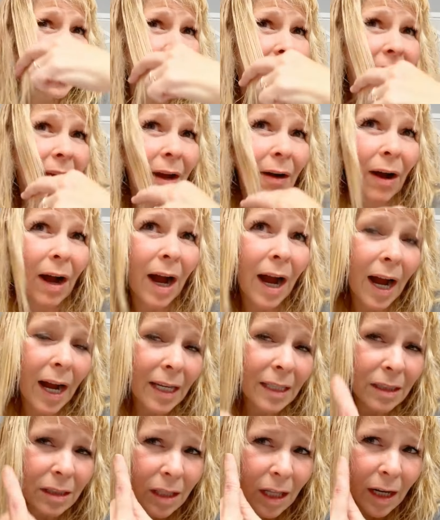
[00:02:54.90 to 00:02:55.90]
Now
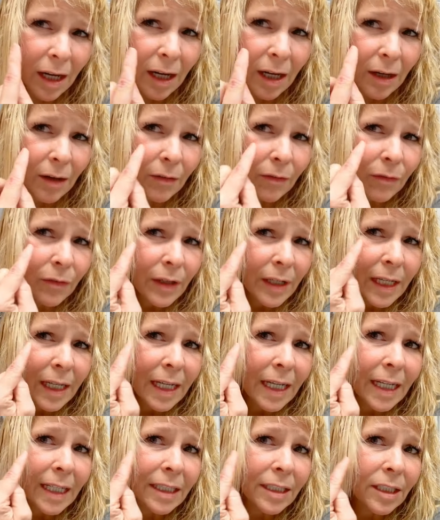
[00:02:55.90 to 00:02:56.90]
I love
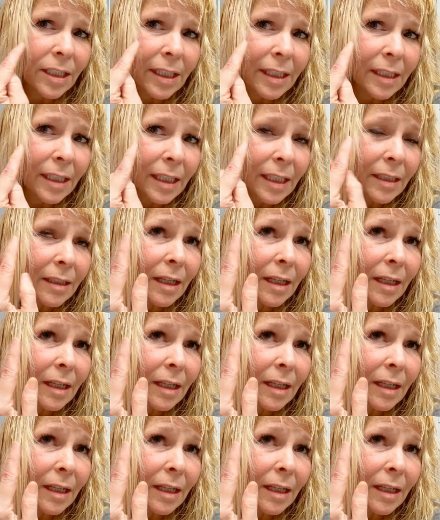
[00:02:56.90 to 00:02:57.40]
it to